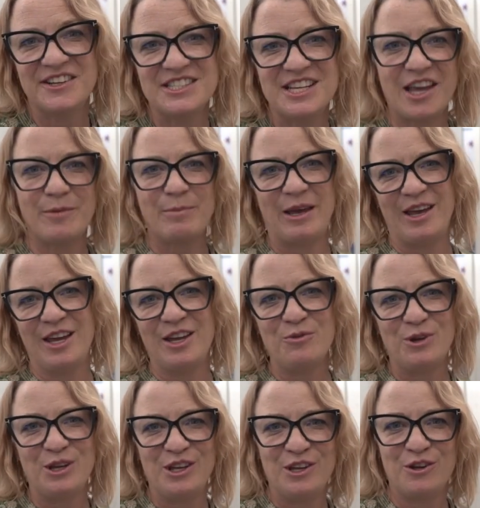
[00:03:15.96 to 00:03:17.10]
in Taipei.
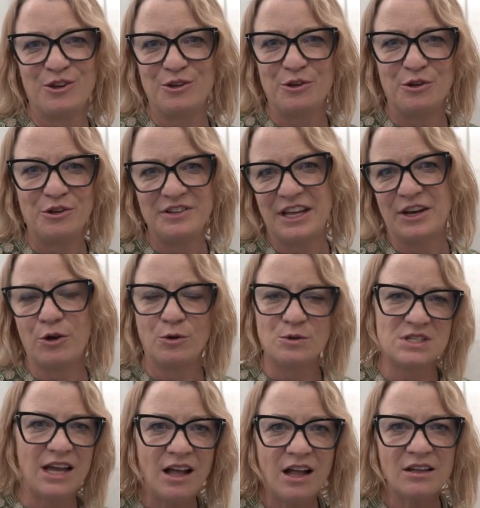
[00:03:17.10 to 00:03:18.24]
We could get a
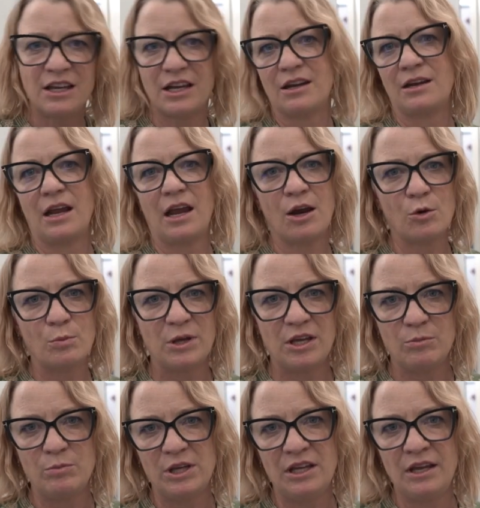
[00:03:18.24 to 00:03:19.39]
hotel, get an
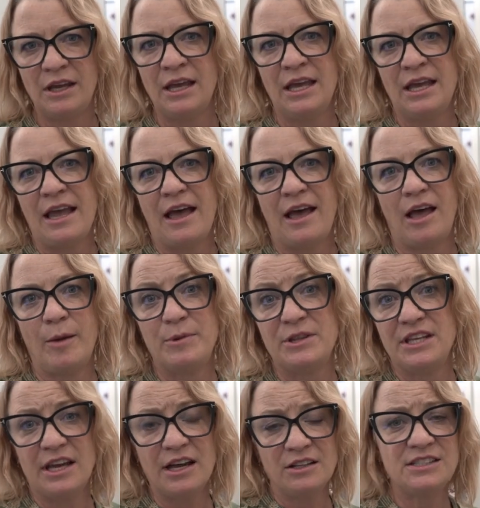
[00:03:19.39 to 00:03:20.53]
Airbnb, but
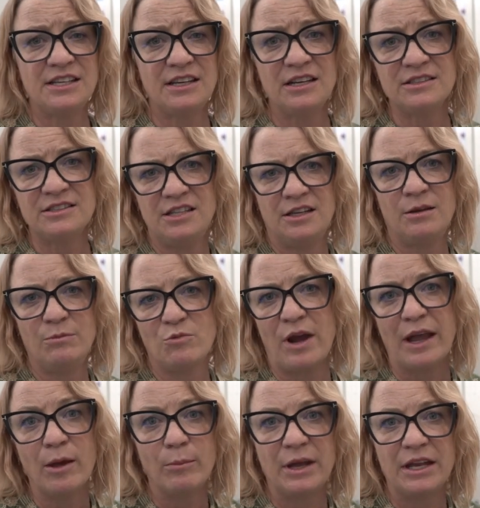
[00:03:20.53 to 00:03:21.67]
the LTL team
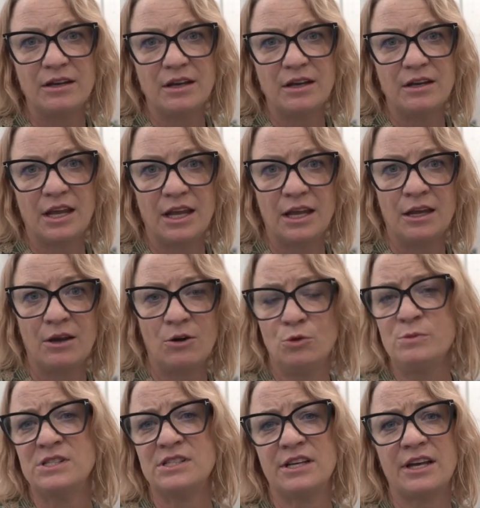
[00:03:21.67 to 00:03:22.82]
recommended a
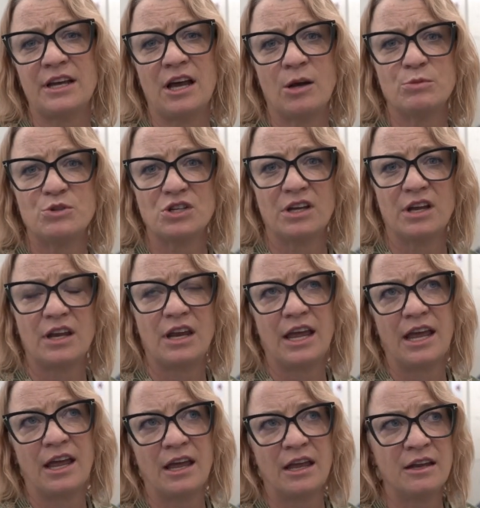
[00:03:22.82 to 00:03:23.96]
homestay option.
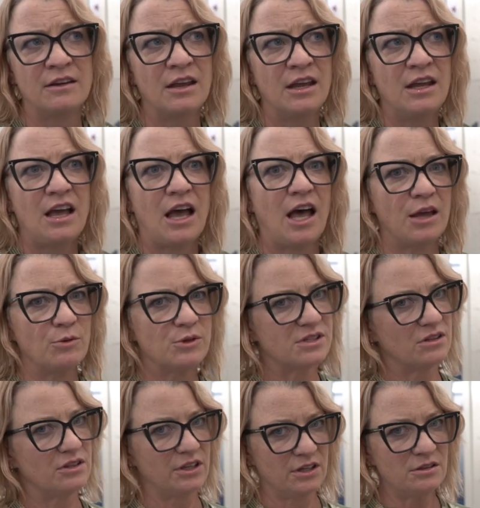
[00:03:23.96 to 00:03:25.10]
And I was
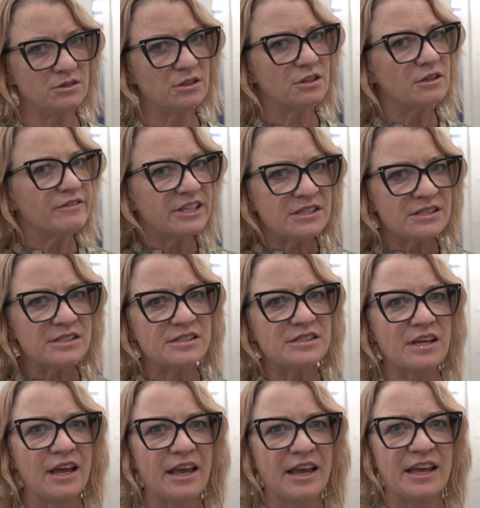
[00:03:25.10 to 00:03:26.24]
a little nervous
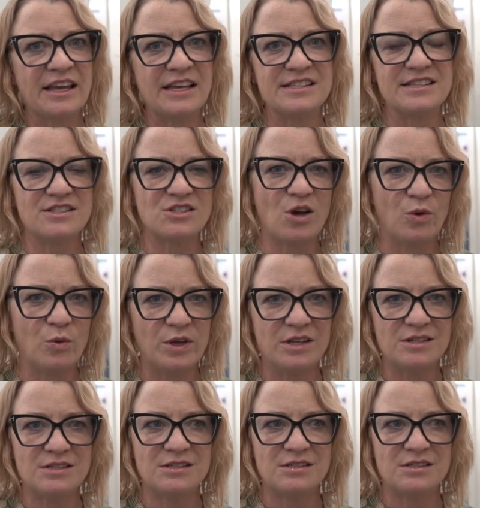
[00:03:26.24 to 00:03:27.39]
because it's
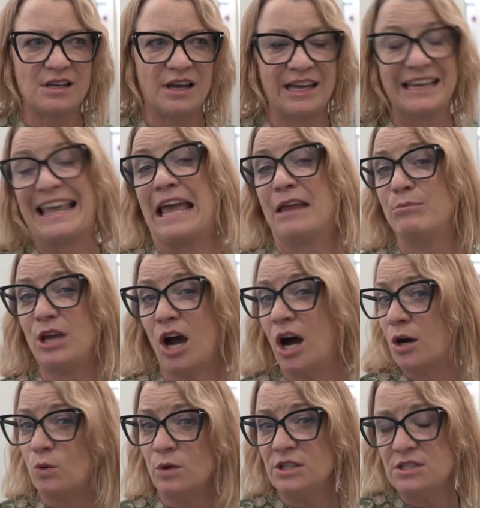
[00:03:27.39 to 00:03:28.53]
always, can be
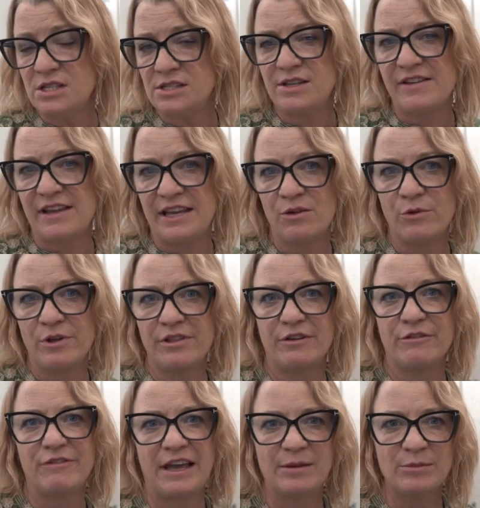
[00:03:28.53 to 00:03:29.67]
awkward staying with a
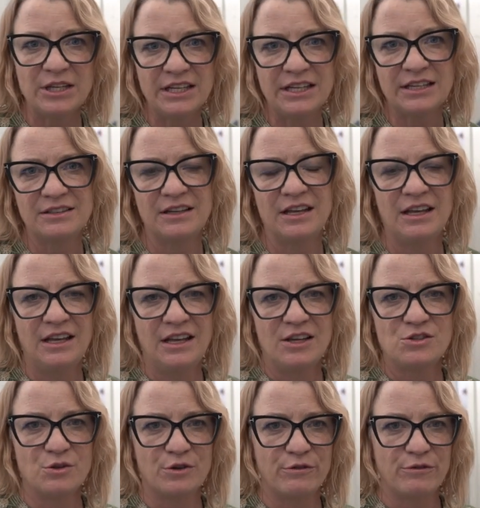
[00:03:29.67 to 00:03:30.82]
family and
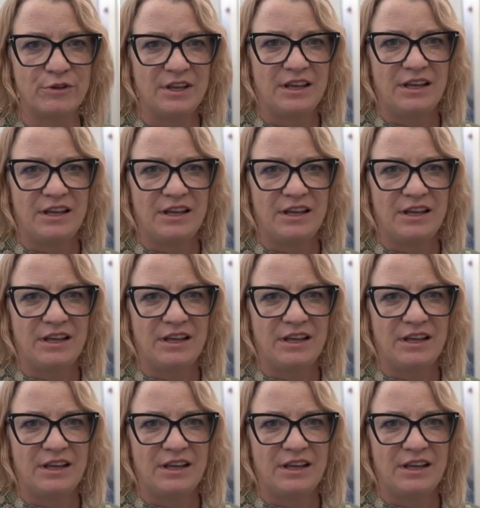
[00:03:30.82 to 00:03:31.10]
sort of